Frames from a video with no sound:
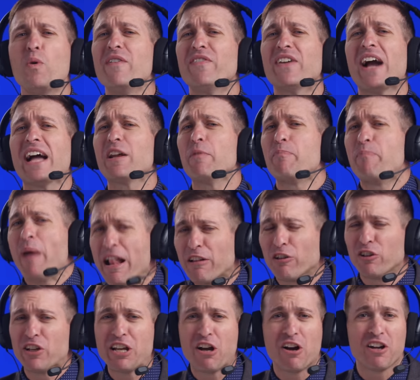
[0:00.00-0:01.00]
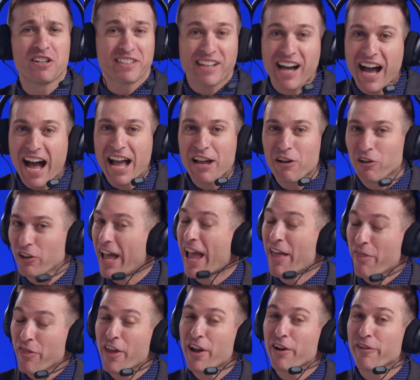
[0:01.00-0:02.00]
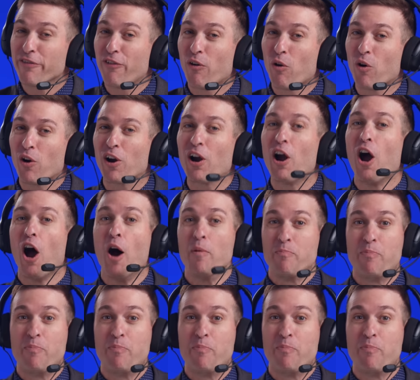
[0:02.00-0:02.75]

we've got a penalty on Kyle and therefore a